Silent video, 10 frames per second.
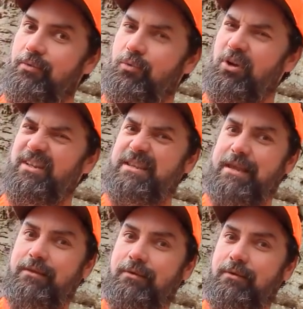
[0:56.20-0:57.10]
We're gonna
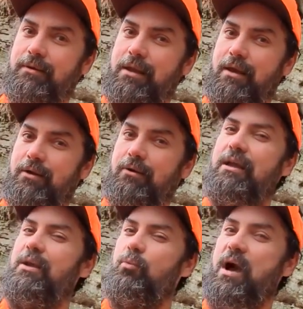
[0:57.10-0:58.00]
take a look now
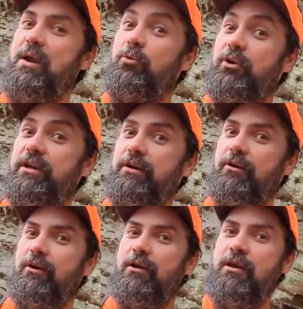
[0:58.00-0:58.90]
at why we're
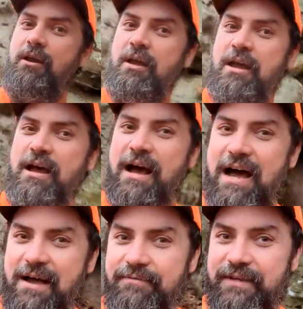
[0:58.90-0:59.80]
here.
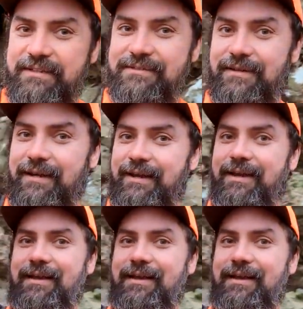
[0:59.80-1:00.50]
Obviously,